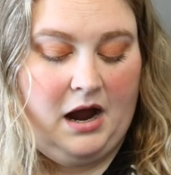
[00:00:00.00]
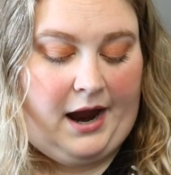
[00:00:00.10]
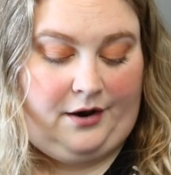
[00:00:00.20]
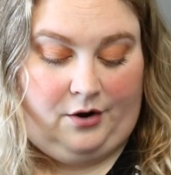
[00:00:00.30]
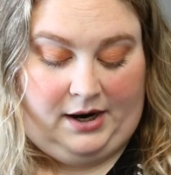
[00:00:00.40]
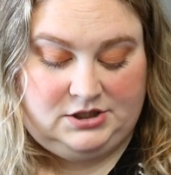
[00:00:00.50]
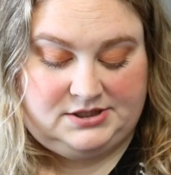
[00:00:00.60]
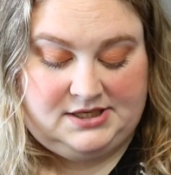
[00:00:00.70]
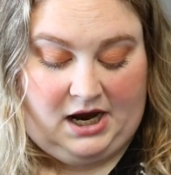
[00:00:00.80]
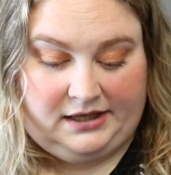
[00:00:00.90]
I don't know, I
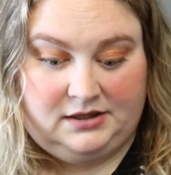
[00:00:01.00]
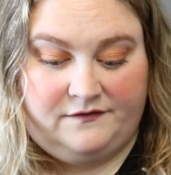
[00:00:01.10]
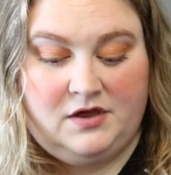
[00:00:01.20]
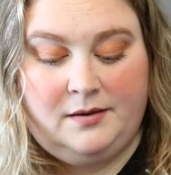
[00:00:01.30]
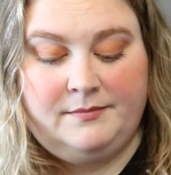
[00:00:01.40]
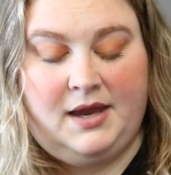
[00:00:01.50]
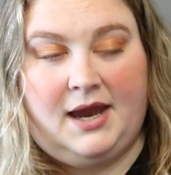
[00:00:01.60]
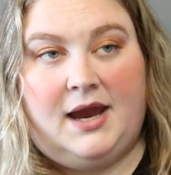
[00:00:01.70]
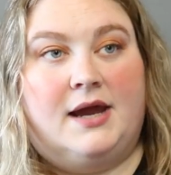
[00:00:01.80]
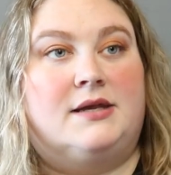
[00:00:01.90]
just, I love them
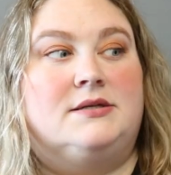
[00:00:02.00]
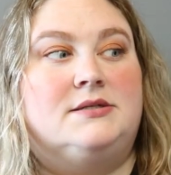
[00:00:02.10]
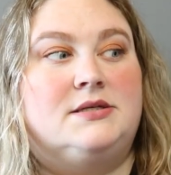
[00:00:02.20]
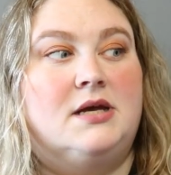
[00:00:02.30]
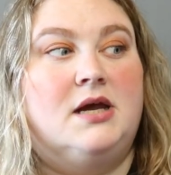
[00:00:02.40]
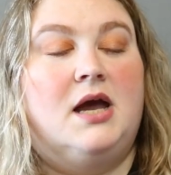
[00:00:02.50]
and